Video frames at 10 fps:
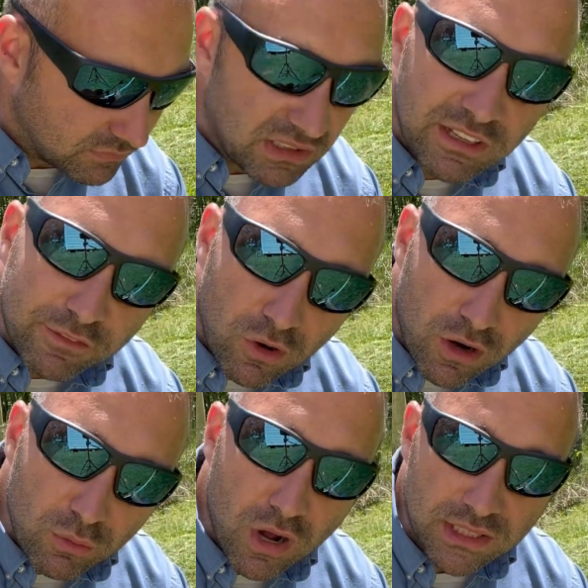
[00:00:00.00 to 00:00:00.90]
if there
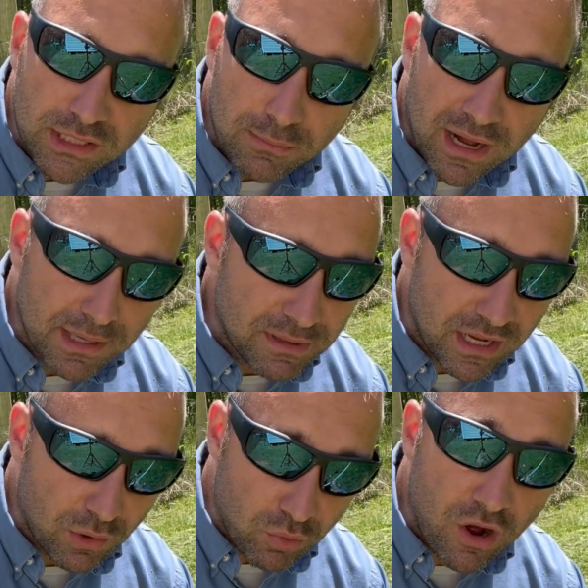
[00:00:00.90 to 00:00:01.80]
aren't rocks nearby. But
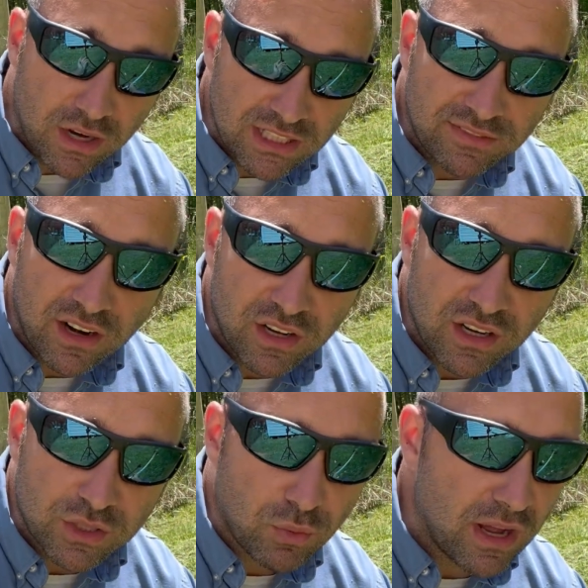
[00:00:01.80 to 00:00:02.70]
a rock is very
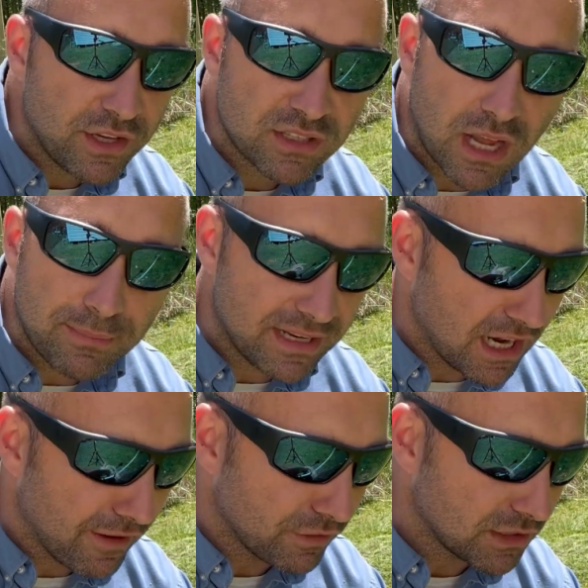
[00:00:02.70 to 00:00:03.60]
good as well. You just got to be
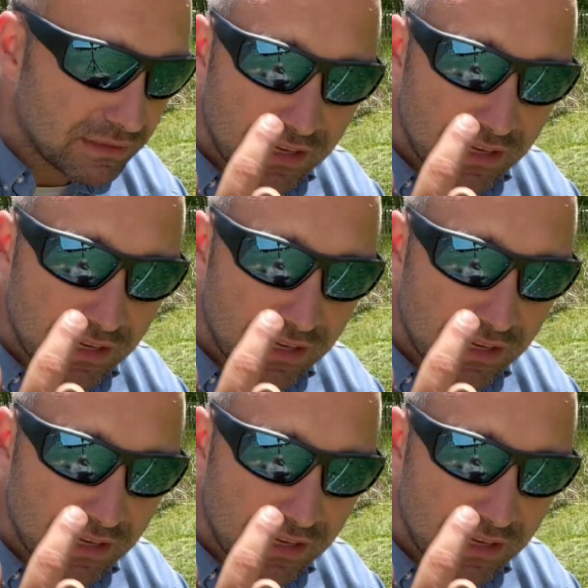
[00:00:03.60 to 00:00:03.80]
careful sometimes.